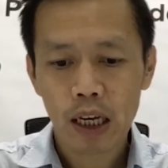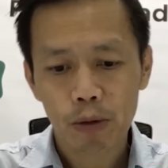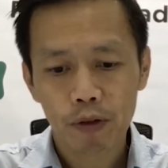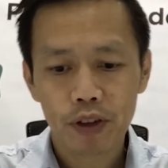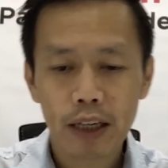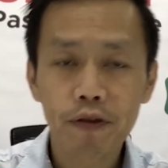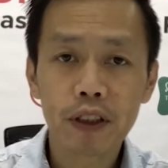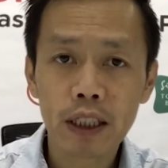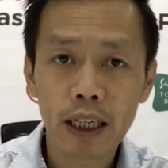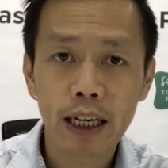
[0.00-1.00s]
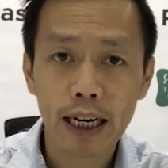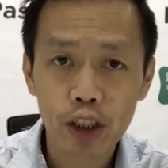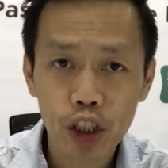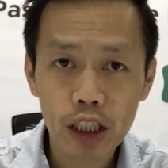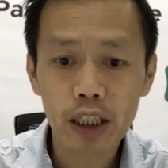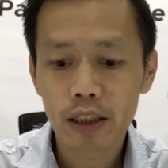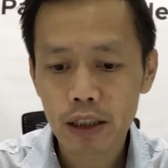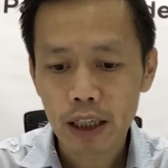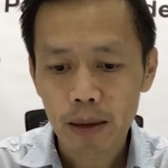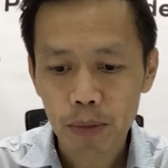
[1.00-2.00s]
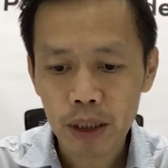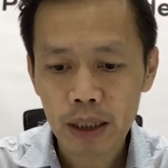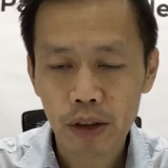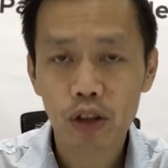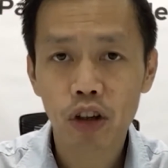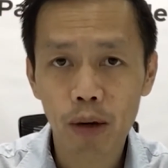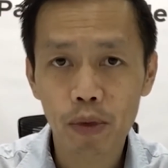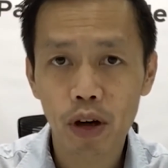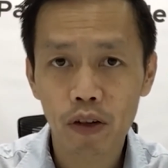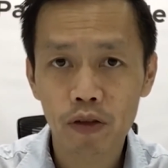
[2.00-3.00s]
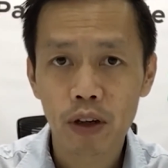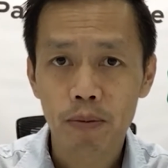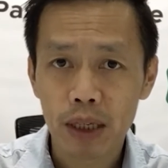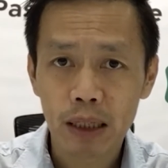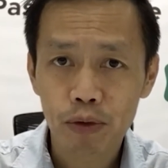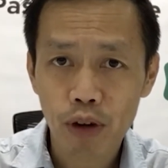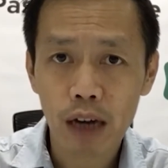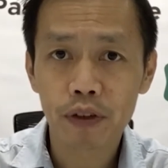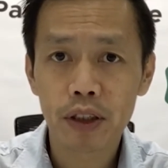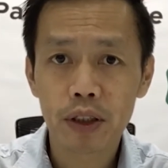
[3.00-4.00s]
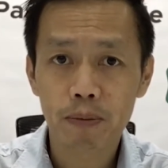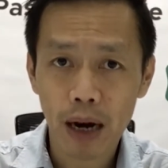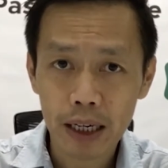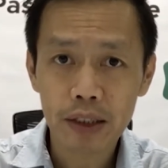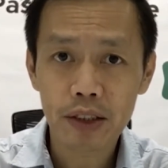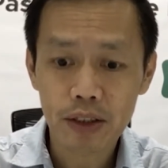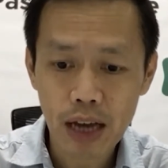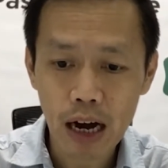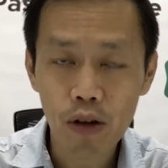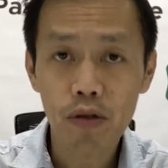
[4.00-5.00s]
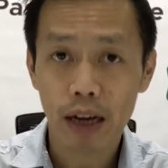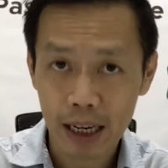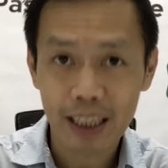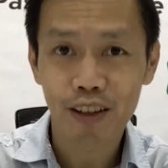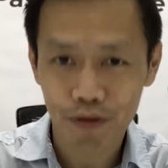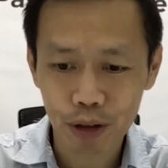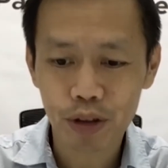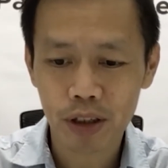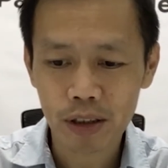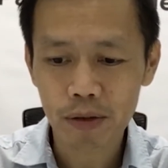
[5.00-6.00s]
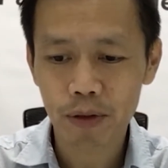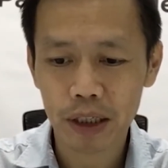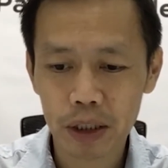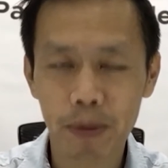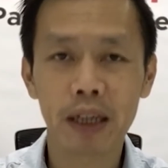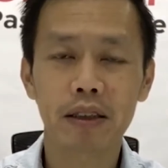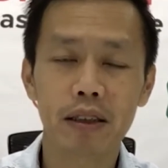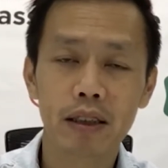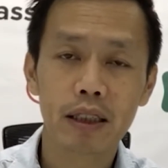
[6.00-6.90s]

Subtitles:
With safety and hygiene being at the top of many travelers' minds now and in the future, we expect,